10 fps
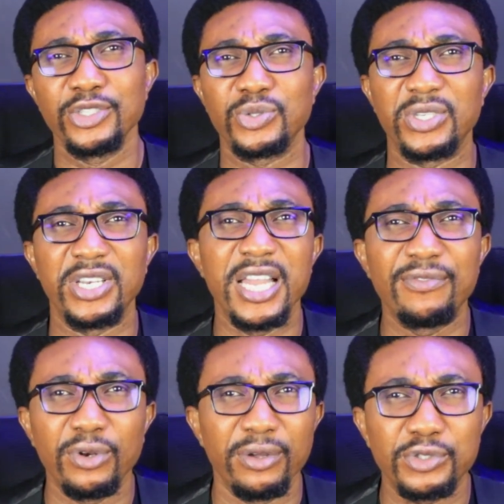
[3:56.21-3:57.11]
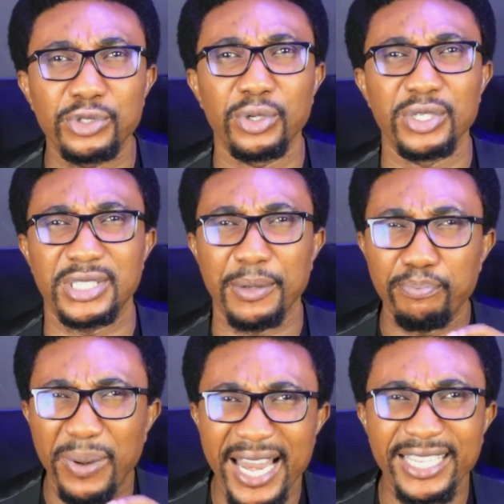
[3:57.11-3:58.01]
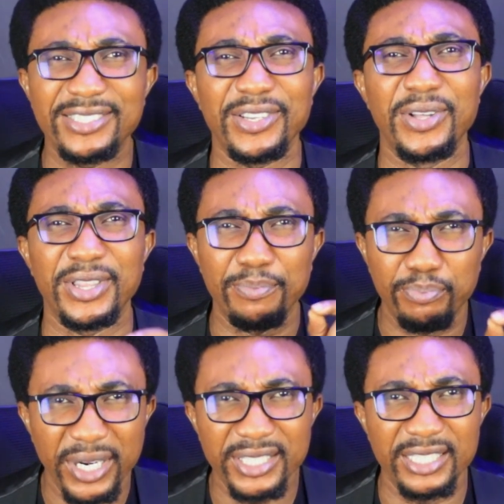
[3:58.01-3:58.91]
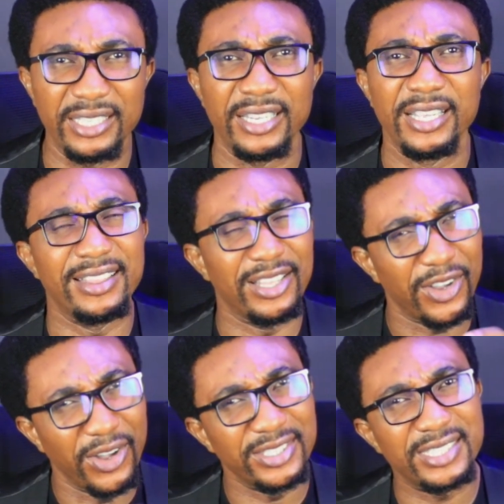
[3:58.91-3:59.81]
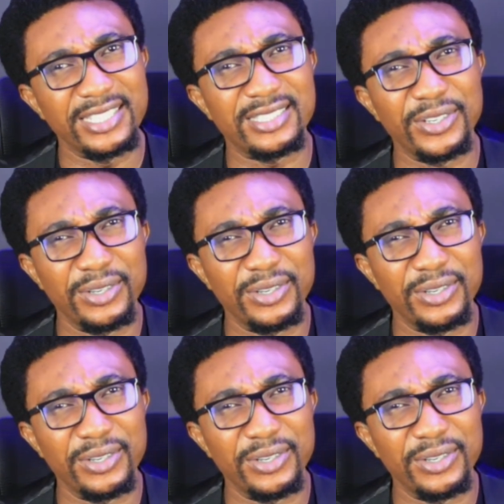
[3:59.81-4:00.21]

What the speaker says: to the level of trust placed on the person and the context